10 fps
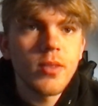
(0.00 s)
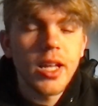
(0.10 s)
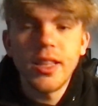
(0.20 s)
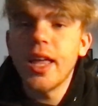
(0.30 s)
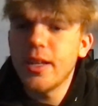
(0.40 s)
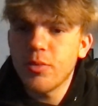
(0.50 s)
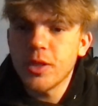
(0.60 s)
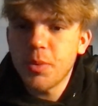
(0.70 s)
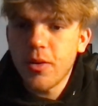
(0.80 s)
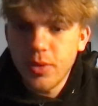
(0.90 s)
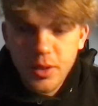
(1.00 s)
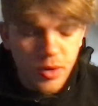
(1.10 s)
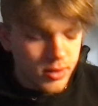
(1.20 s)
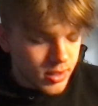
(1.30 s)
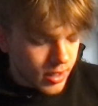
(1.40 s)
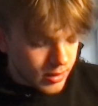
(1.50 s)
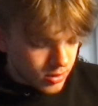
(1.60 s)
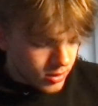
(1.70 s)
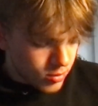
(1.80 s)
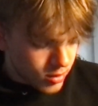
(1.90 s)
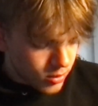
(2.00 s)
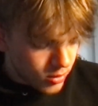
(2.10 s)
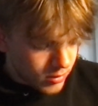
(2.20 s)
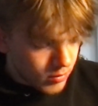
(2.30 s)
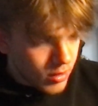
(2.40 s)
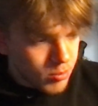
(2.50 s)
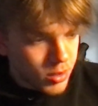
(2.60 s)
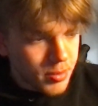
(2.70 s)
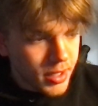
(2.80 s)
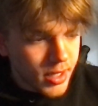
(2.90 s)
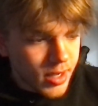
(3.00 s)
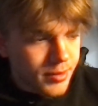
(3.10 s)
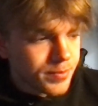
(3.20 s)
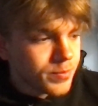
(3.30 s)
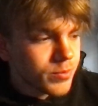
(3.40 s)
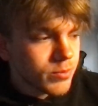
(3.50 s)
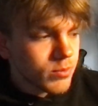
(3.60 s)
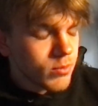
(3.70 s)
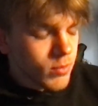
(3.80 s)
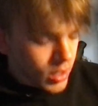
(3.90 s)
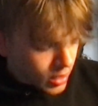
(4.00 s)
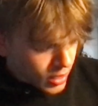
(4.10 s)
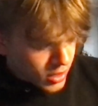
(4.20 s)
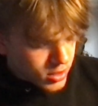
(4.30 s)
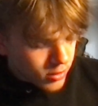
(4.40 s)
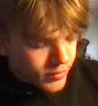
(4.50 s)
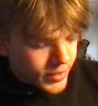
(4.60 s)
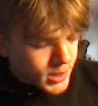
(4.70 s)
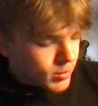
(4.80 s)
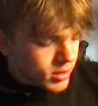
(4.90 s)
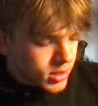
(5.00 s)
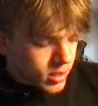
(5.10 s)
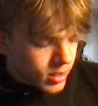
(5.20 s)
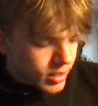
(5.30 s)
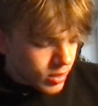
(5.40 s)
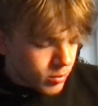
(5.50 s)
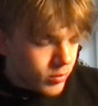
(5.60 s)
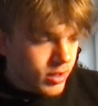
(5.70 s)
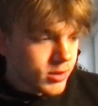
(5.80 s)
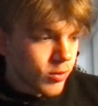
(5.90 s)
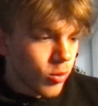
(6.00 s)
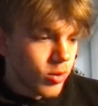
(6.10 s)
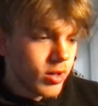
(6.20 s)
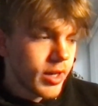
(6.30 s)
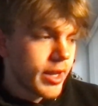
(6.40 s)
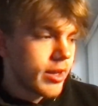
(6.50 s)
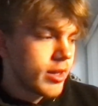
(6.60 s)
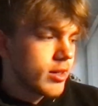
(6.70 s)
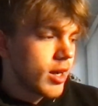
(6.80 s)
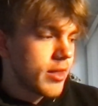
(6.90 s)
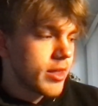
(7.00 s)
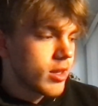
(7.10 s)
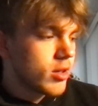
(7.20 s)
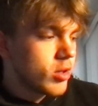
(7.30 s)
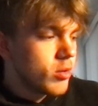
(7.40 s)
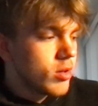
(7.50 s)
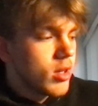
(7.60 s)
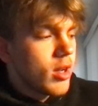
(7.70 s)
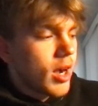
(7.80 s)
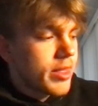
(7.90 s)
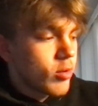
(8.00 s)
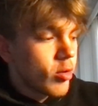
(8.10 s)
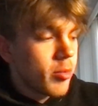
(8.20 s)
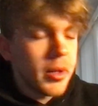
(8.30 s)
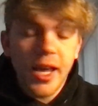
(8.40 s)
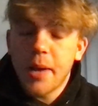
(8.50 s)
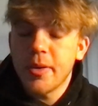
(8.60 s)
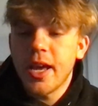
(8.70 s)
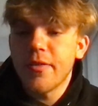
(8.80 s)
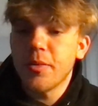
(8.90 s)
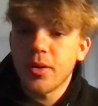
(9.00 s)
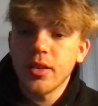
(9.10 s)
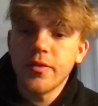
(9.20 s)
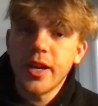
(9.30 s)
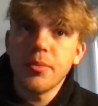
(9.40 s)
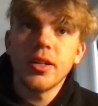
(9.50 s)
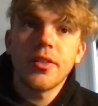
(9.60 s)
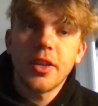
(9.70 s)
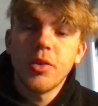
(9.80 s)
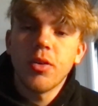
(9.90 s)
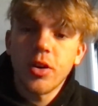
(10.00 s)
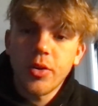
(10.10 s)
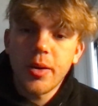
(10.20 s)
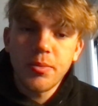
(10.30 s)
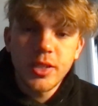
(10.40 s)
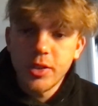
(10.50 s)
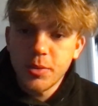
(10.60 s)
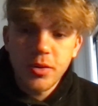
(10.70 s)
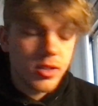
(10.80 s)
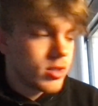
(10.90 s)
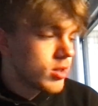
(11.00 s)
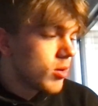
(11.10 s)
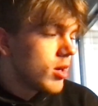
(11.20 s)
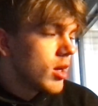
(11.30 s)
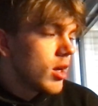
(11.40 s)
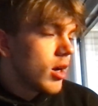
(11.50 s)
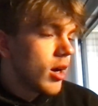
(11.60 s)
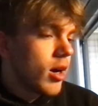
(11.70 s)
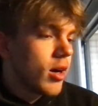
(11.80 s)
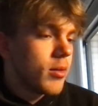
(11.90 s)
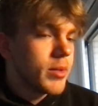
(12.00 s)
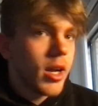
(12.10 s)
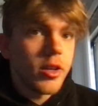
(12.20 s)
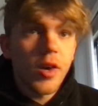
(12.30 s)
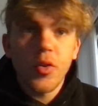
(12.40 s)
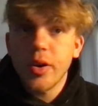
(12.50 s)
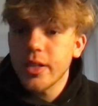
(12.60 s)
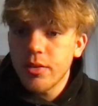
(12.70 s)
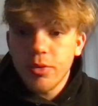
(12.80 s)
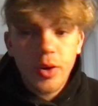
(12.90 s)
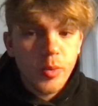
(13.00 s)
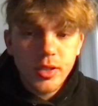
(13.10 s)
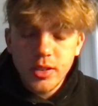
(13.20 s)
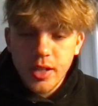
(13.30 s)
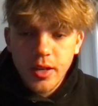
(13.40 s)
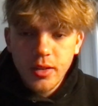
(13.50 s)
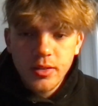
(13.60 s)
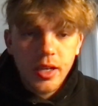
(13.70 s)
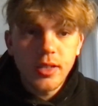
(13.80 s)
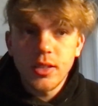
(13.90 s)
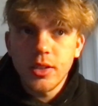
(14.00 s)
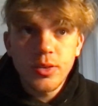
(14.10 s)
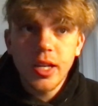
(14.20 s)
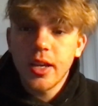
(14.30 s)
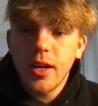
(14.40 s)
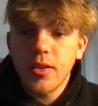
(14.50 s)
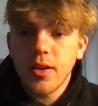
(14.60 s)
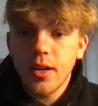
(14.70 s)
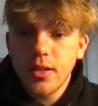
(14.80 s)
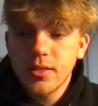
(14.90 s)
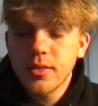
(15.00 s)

And they respond really well to that, so it's really cool. But you'd be like, yeah. So the investment looks good, and you move things forward, and I think we would be happy to have you part of the family. I think you are a great, serious person. So, yeah, you have a great rest of your day, and you take care. Okay.